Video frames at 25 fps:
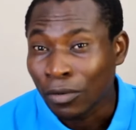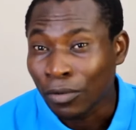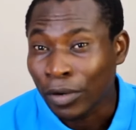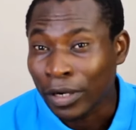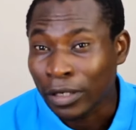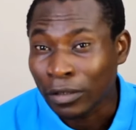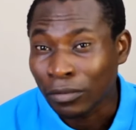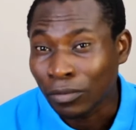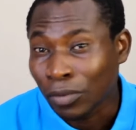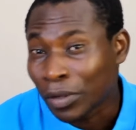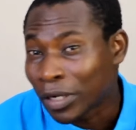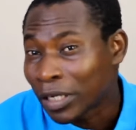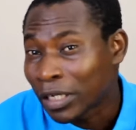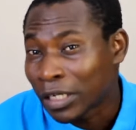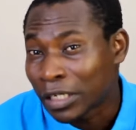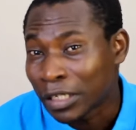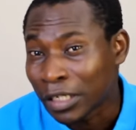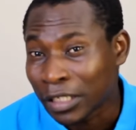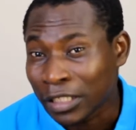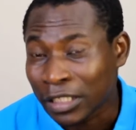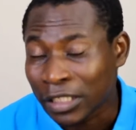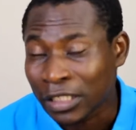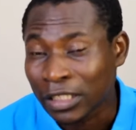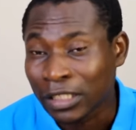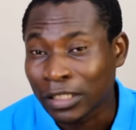where the
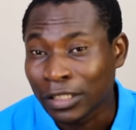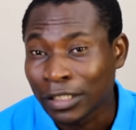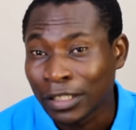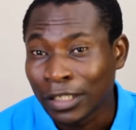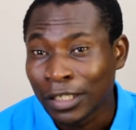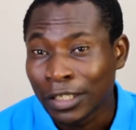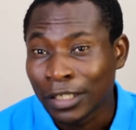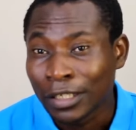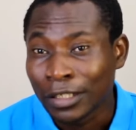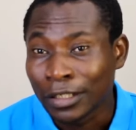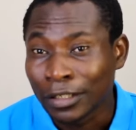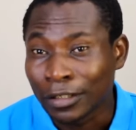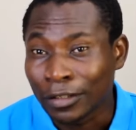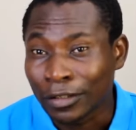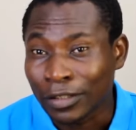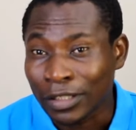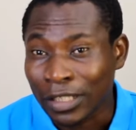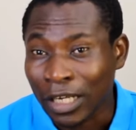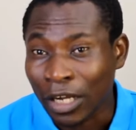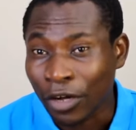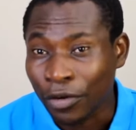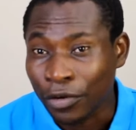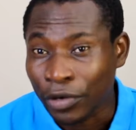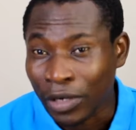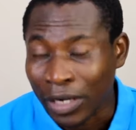next, you know,
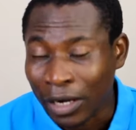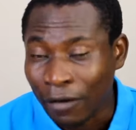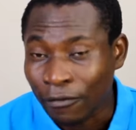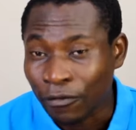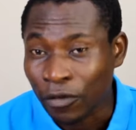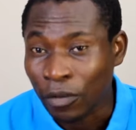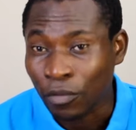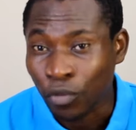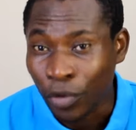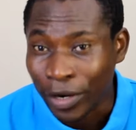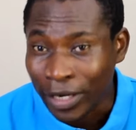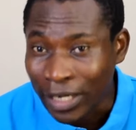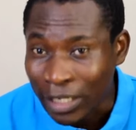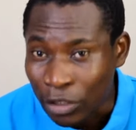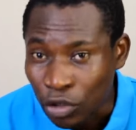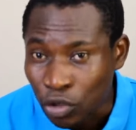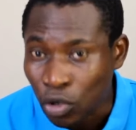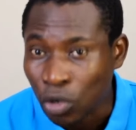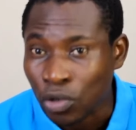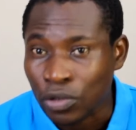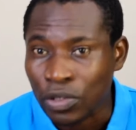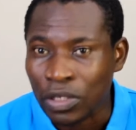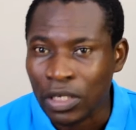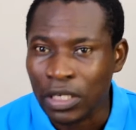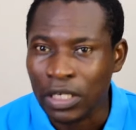salary come from, when the
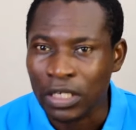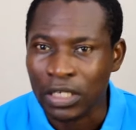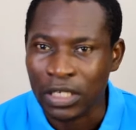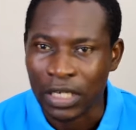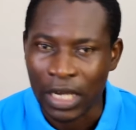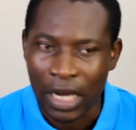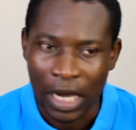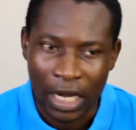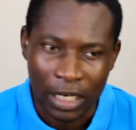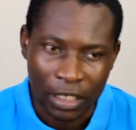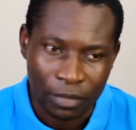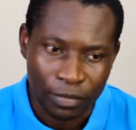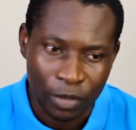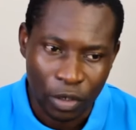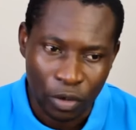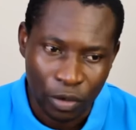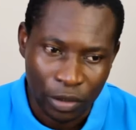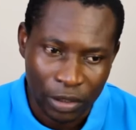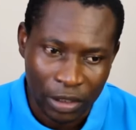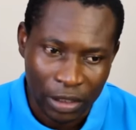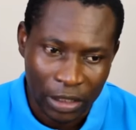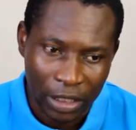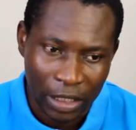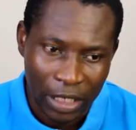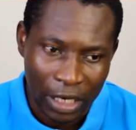source is cut,
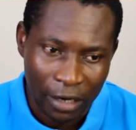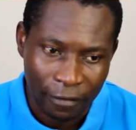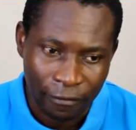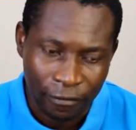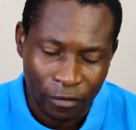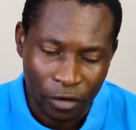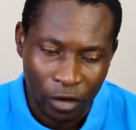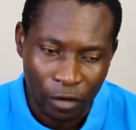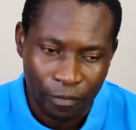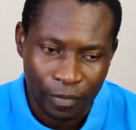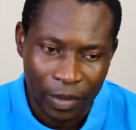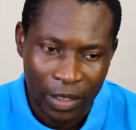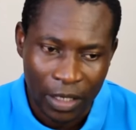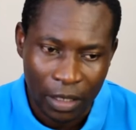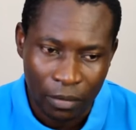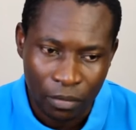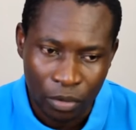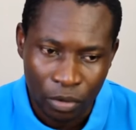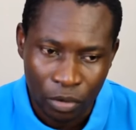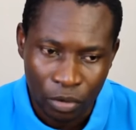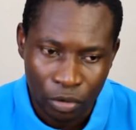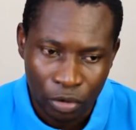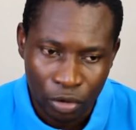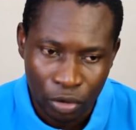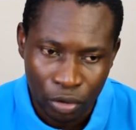because they have not been
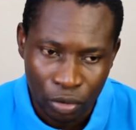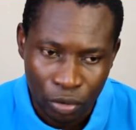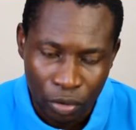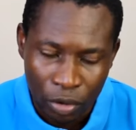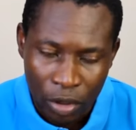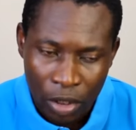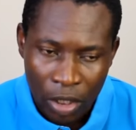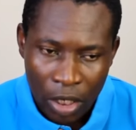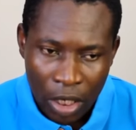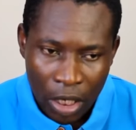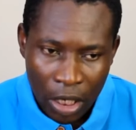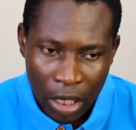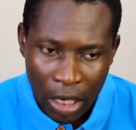able to